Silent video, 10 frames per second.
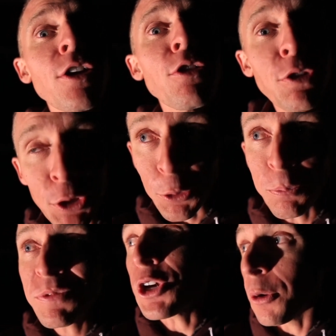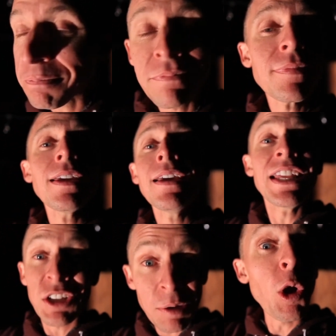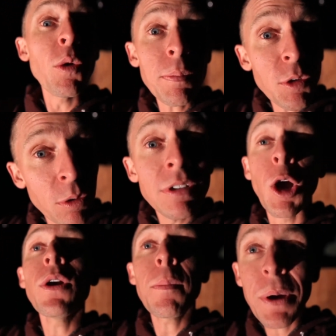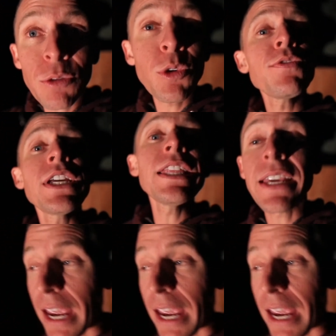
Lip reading: for you. So, going up on the roof to get the